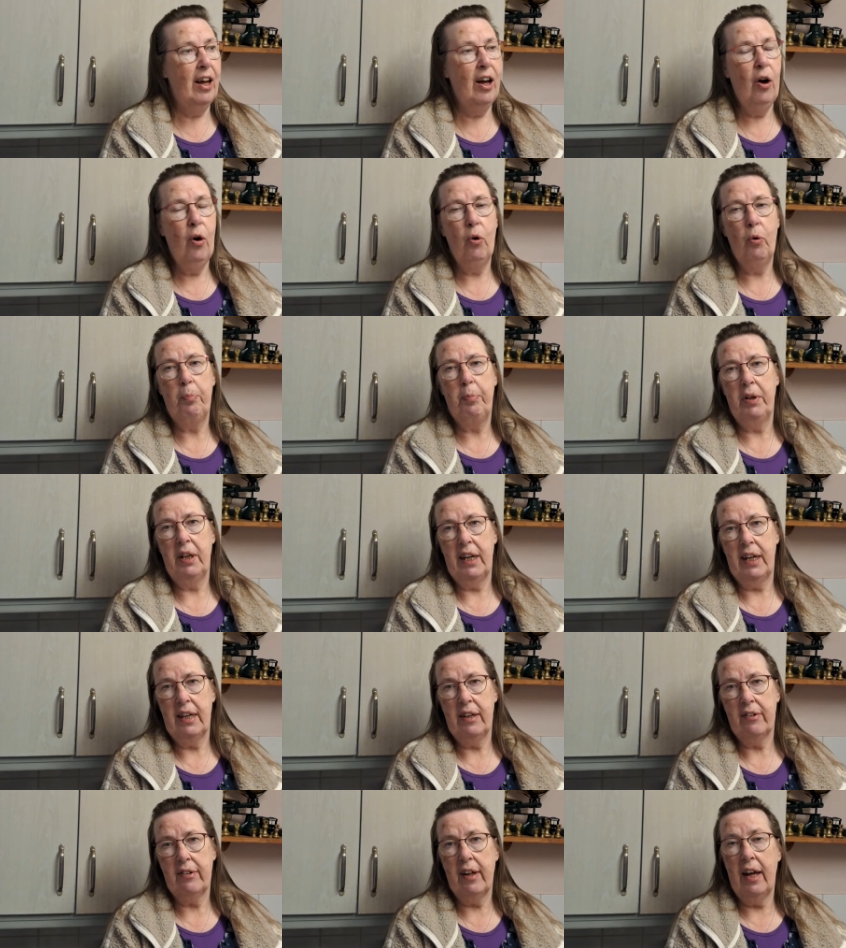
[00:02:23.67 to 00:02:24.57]
Oh,
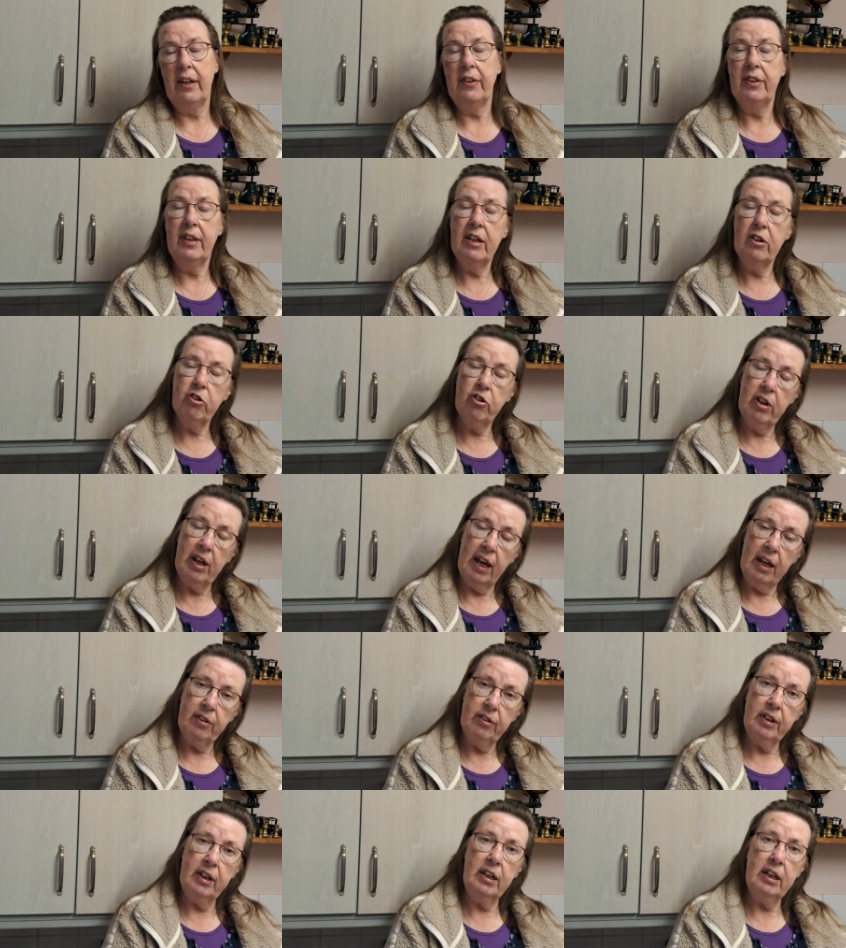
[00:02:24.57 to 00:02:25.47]
bless. And there's
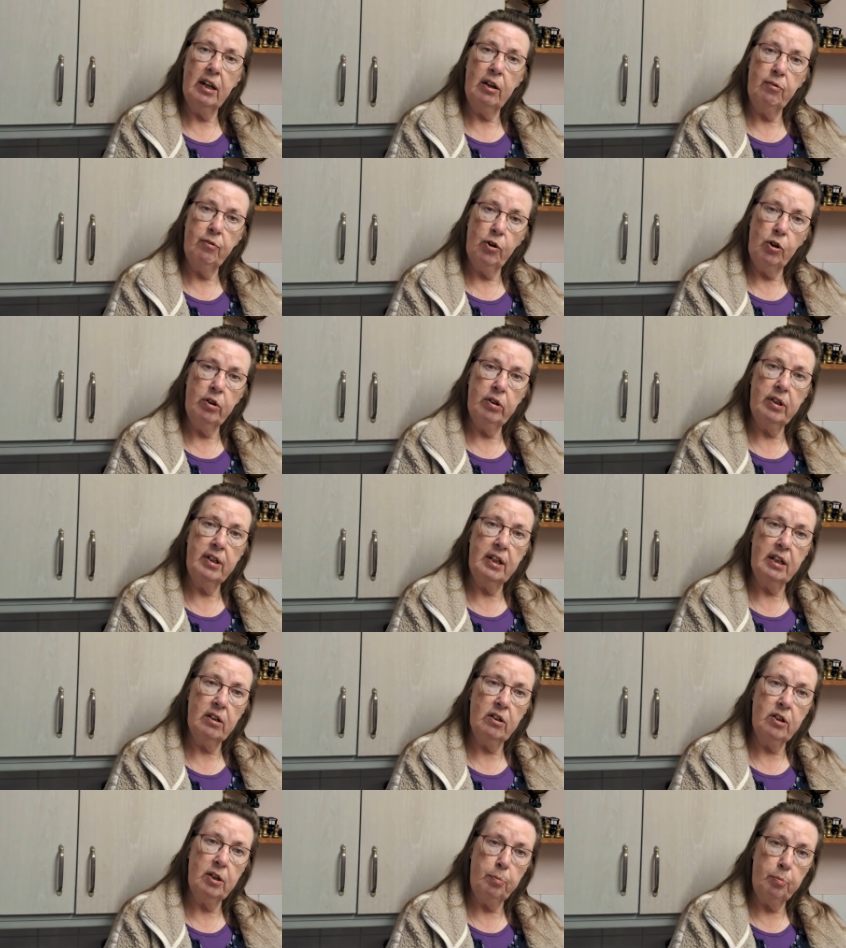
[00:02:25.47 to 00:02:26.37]
Kathleen now
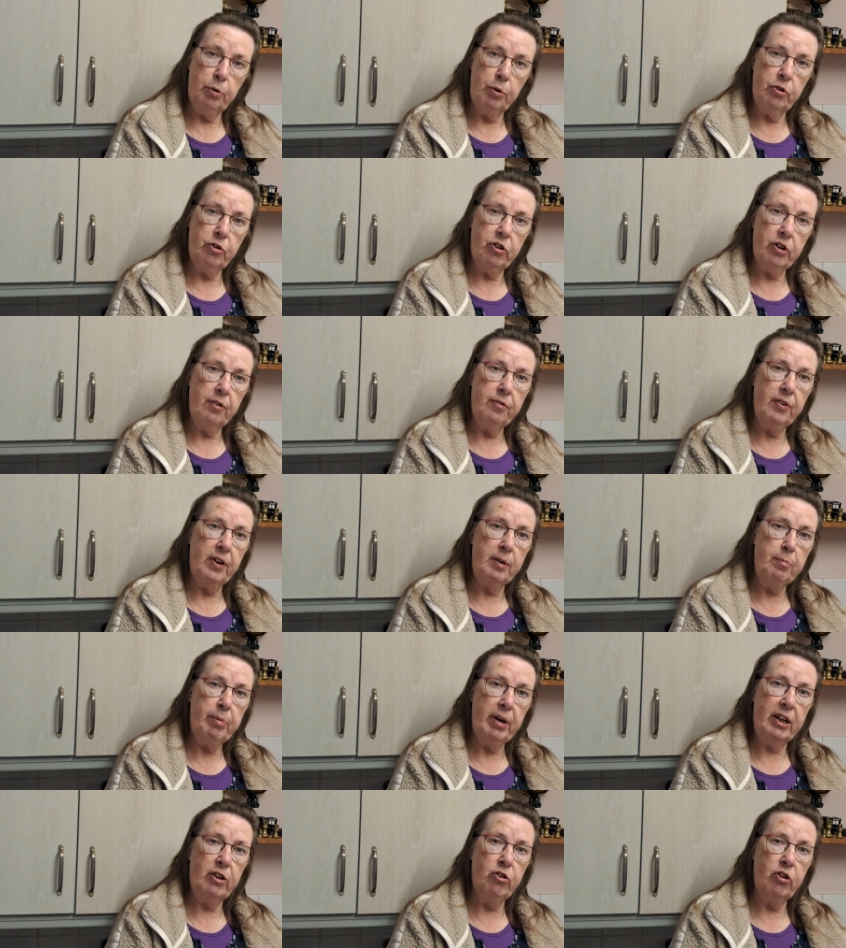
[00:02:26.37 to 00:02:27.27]
volunteering to put stuff
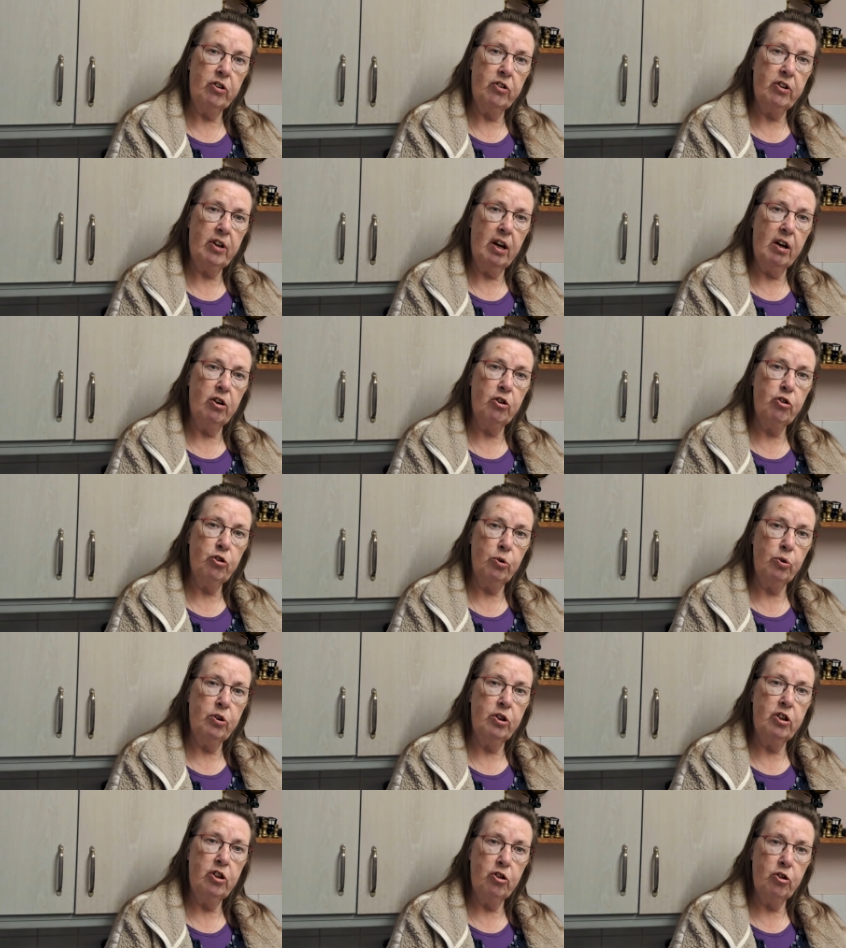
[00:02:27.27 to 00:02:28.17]
in Patrick's car
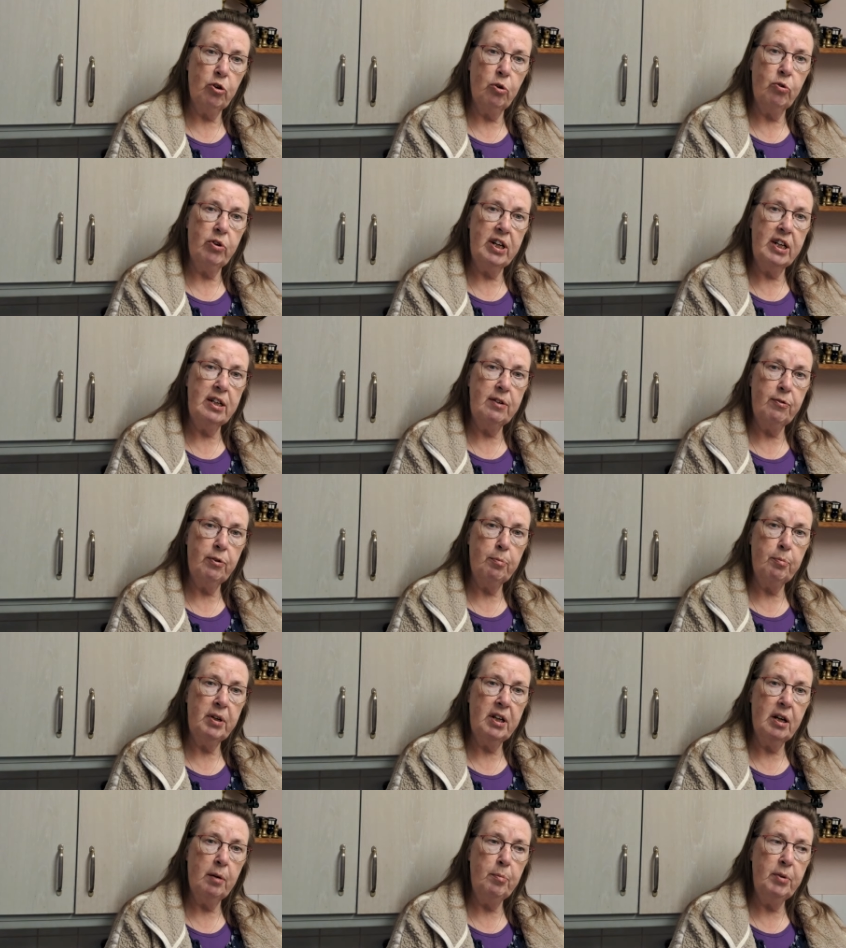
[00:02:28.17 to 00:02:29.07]
so that it's all ready for
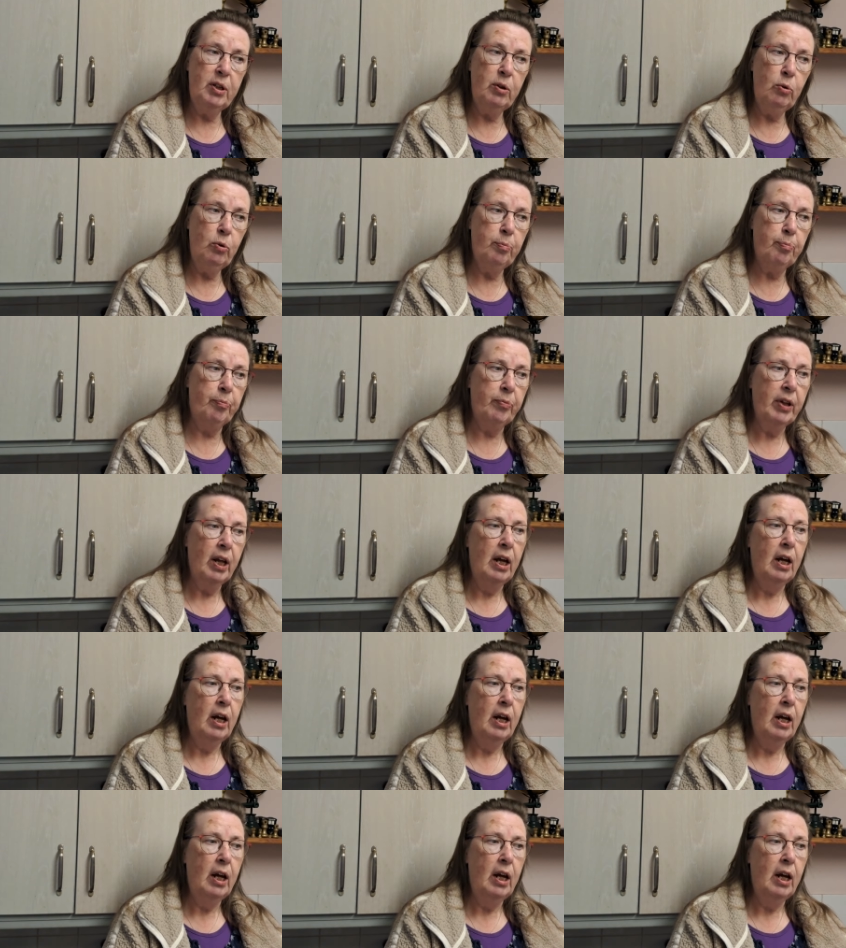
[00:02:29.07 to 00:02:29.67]
me coming home.